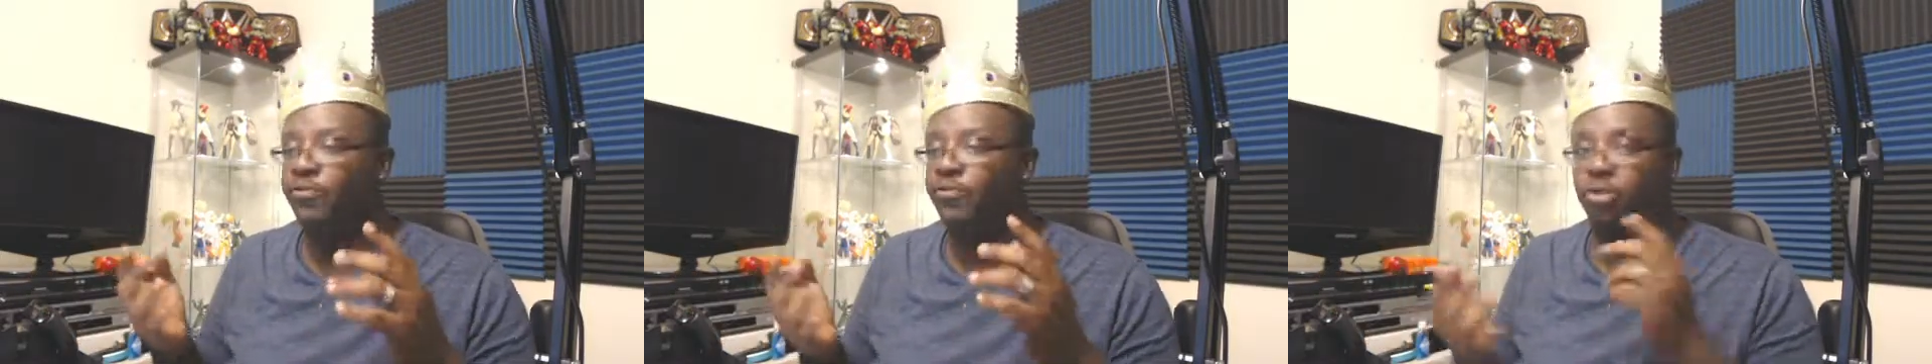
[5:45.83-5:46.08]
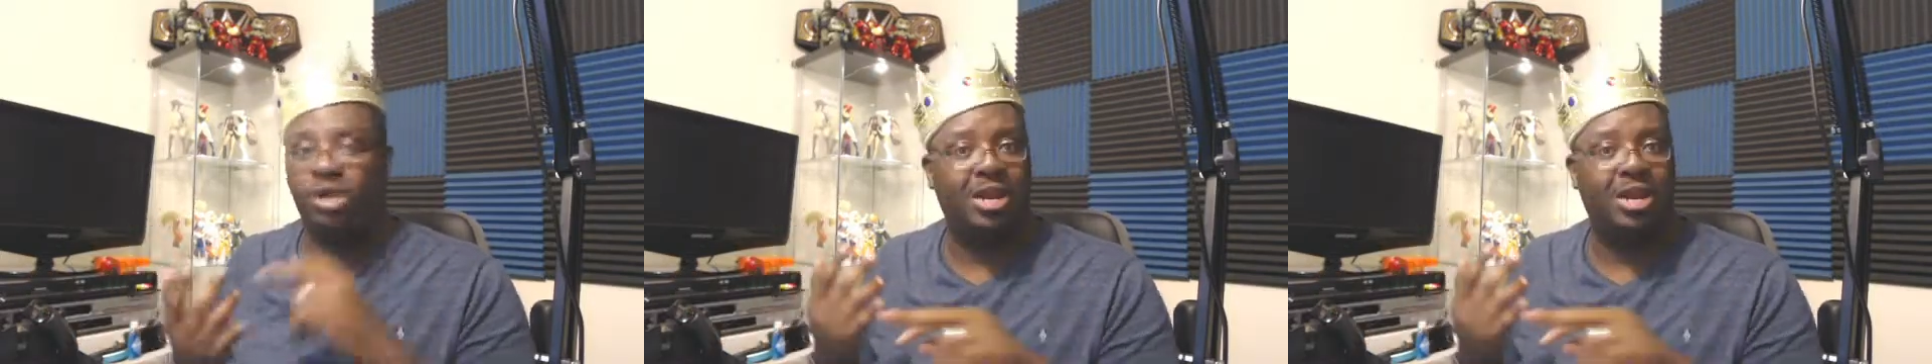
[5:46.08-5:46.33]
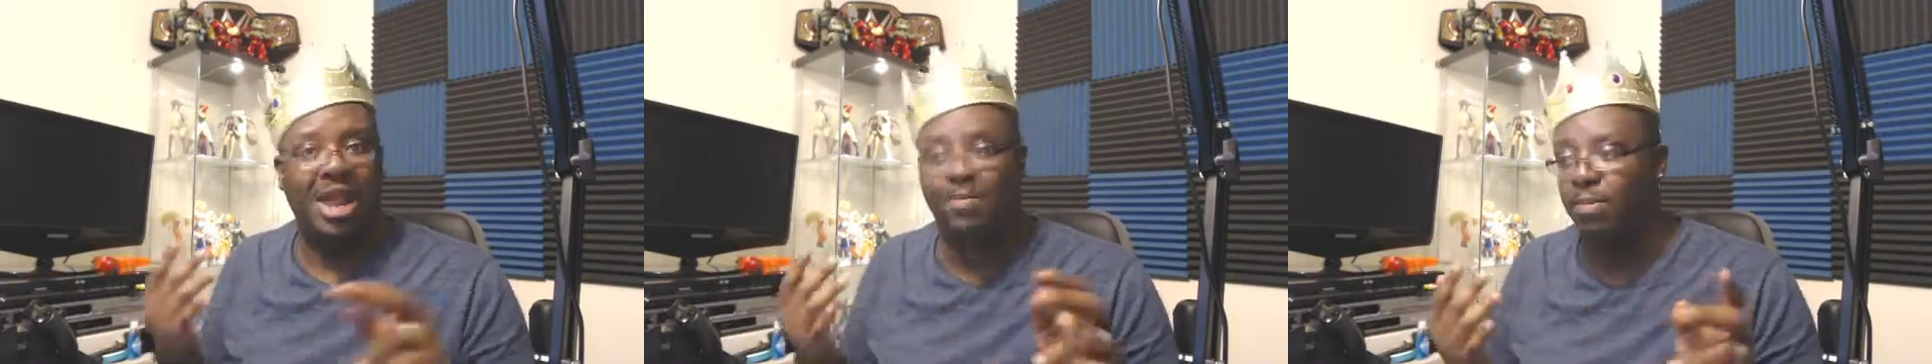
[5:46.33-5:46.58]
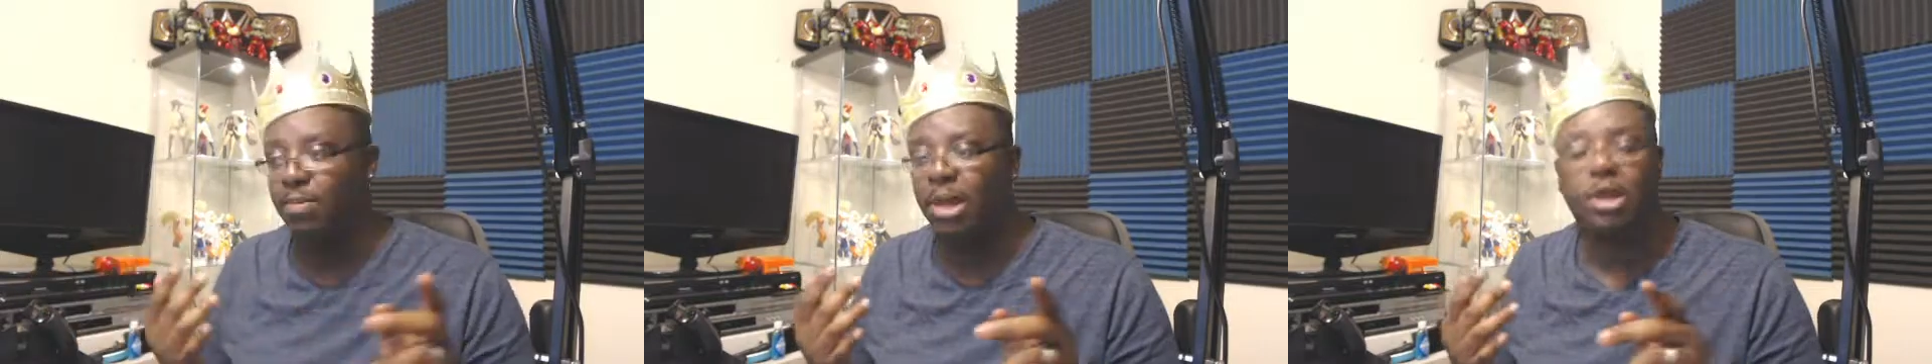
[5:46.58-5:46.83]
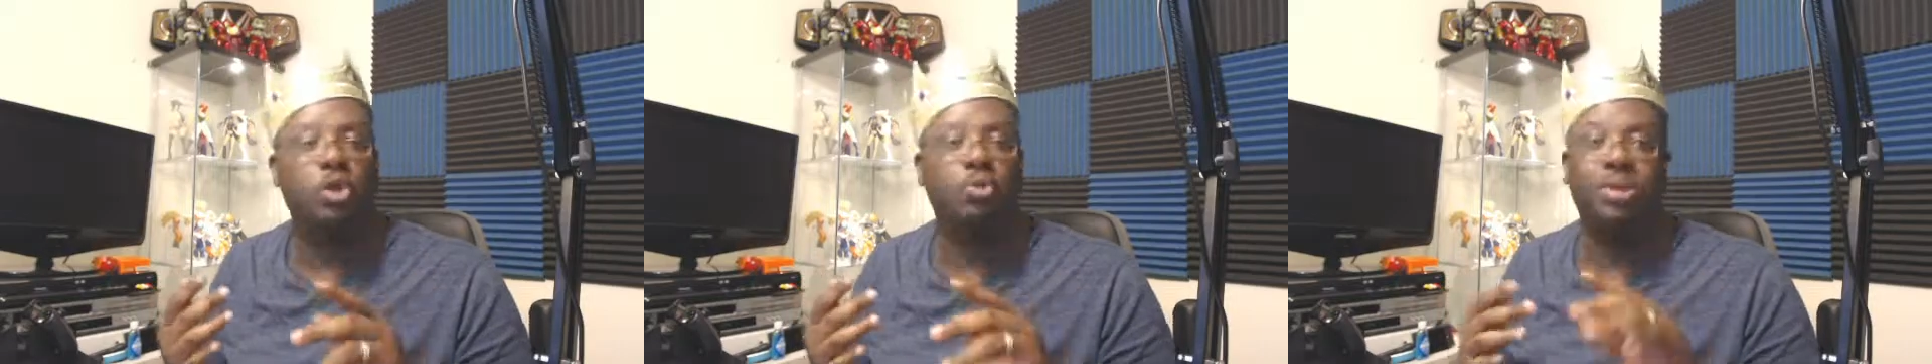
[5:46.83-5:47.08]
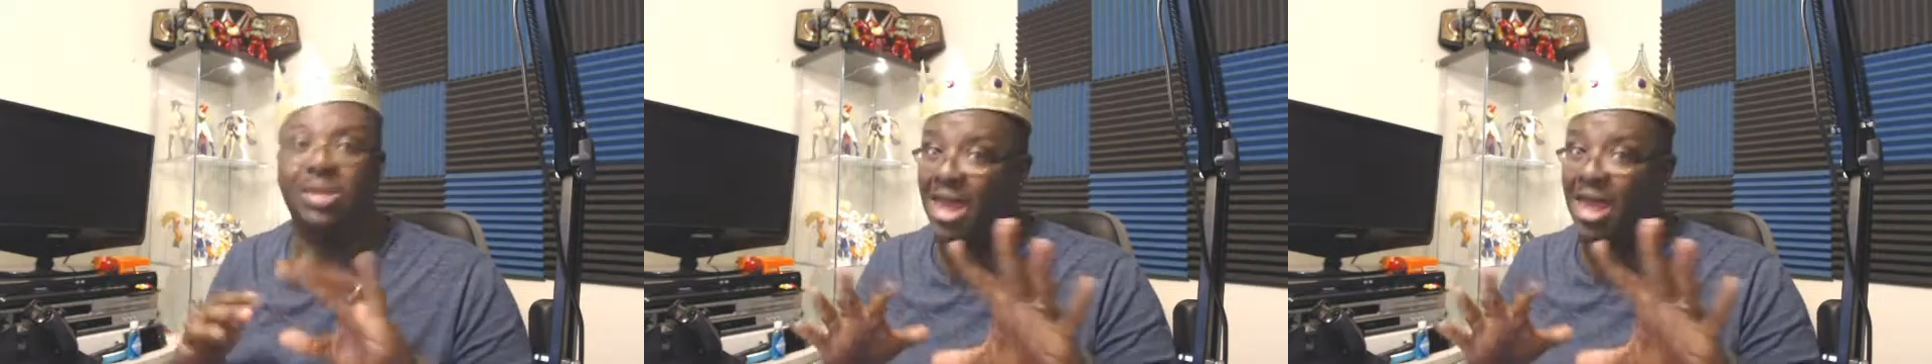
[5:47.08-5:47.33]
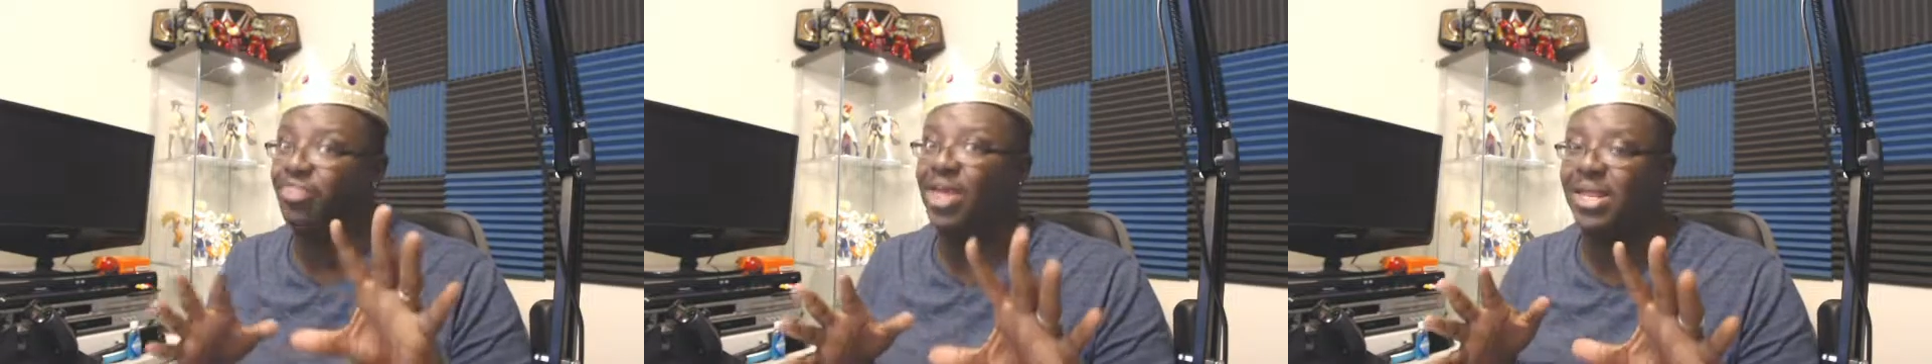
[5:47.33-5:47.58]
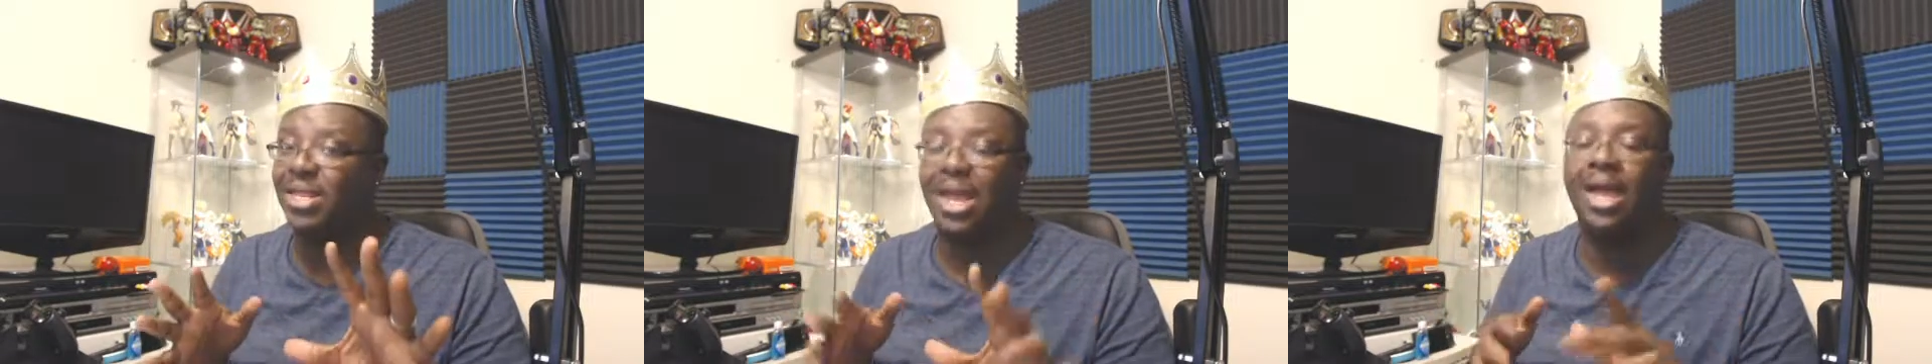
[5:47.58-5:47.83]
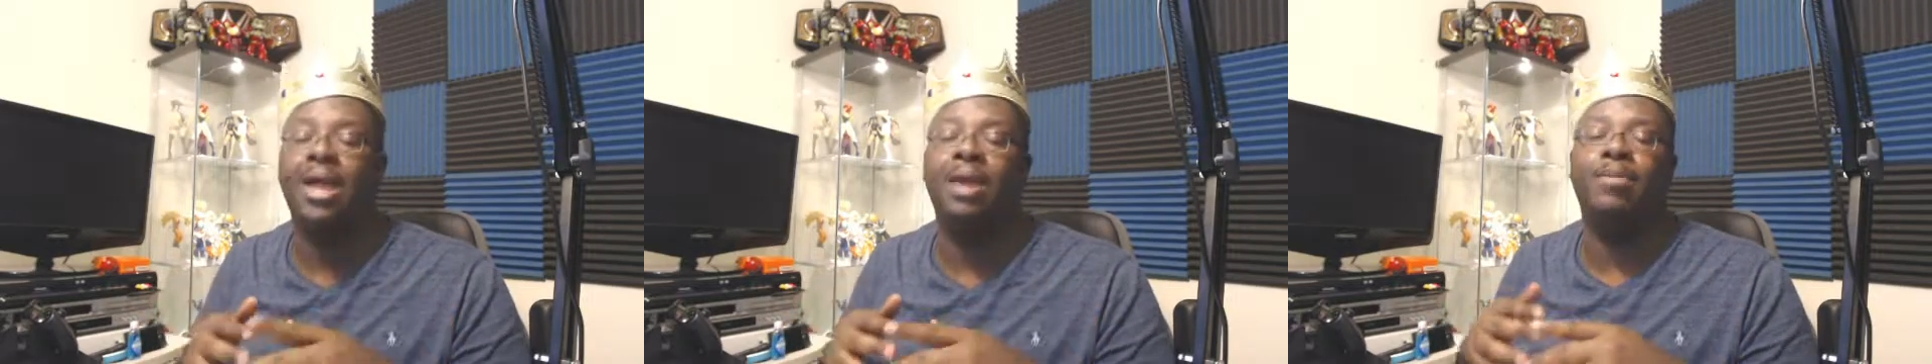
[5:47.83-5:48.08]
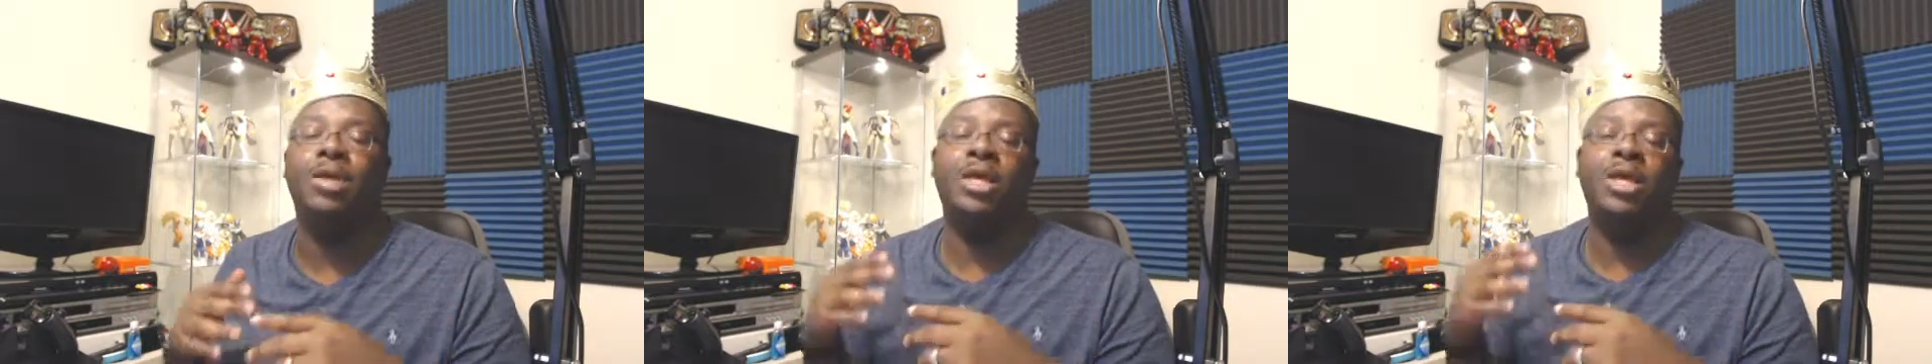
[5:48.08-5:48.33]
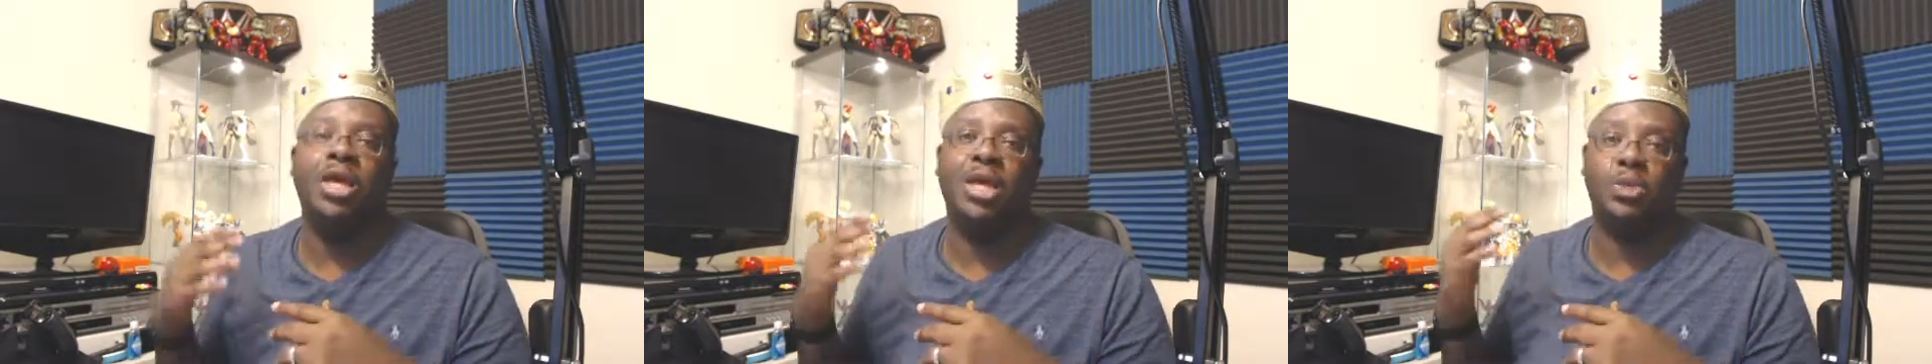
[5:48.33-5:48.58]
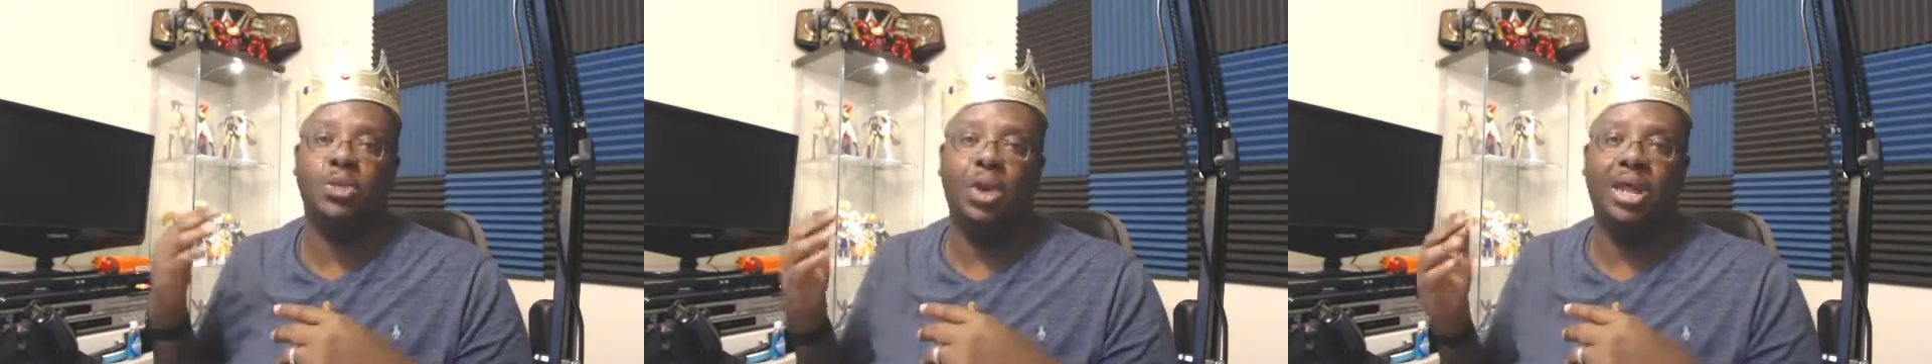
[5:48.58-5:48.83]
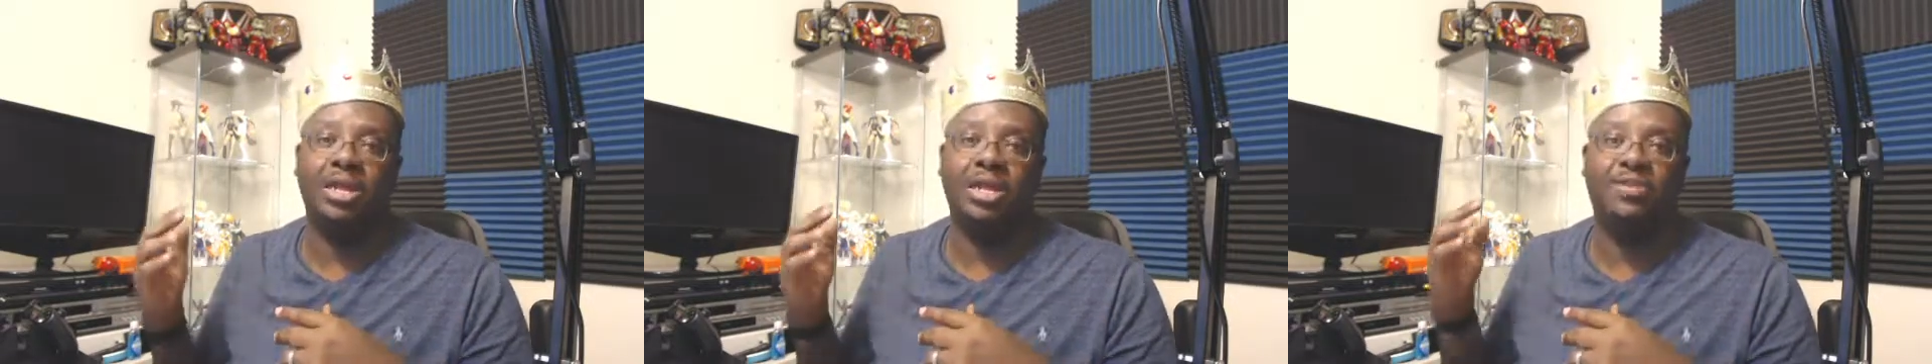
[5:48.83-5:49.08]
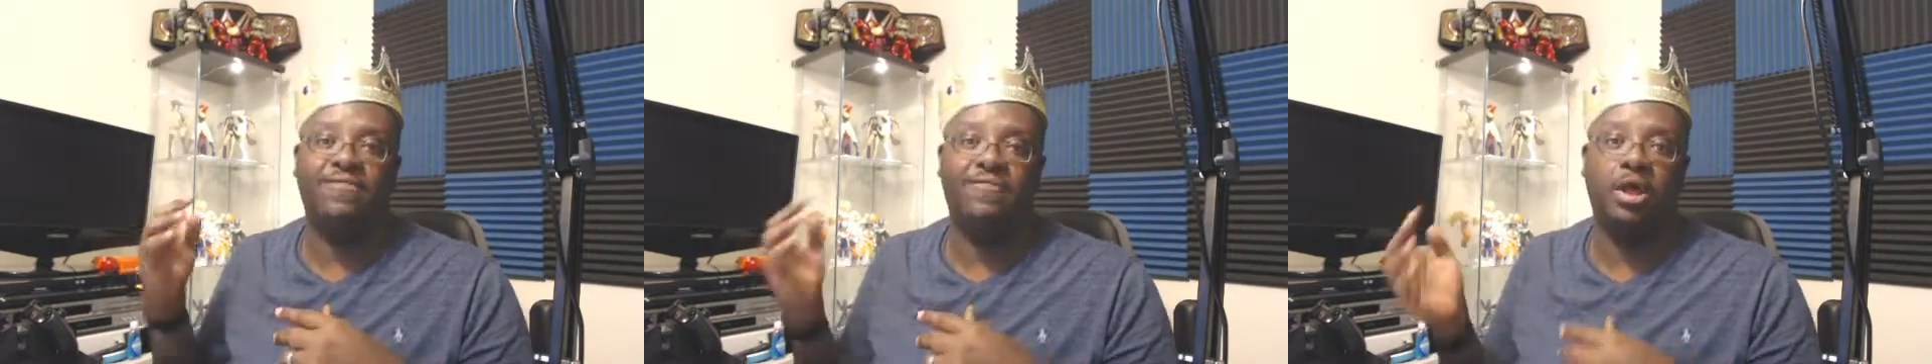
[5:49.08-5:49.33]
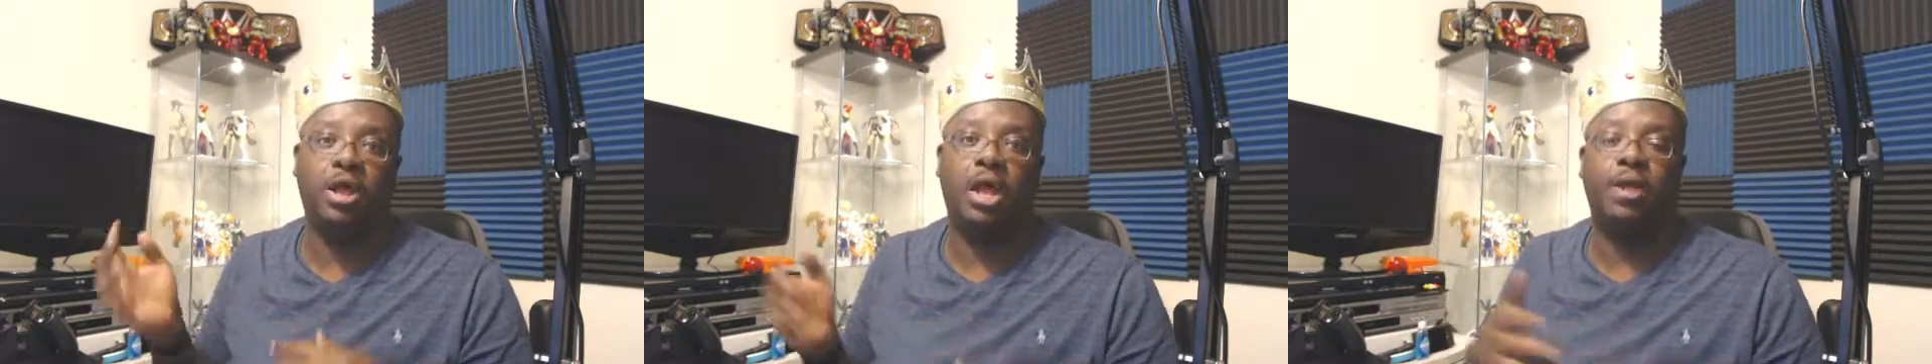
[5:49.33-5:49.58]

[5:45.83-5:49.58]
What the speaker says: for kidnapping metahumans at that time, as well as